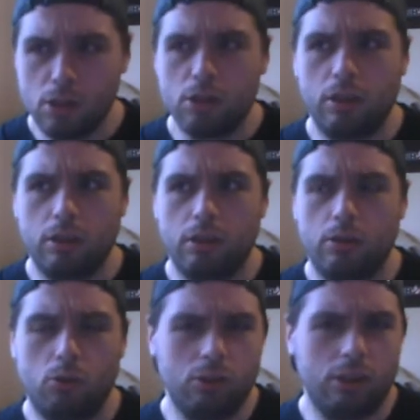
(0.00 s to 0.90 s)
The
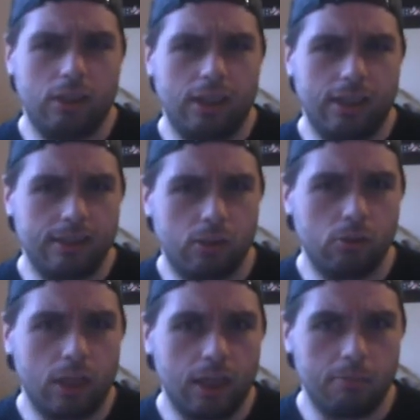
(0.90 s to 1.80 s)
only thing I don't
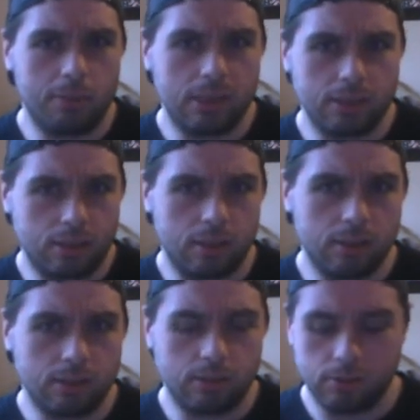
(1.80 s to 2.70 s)
like about this
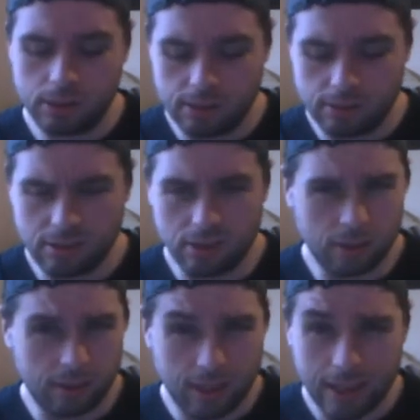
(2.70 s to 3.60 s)
console is the
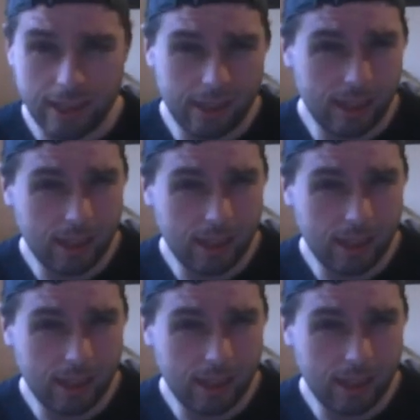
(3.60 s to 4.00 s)
layout.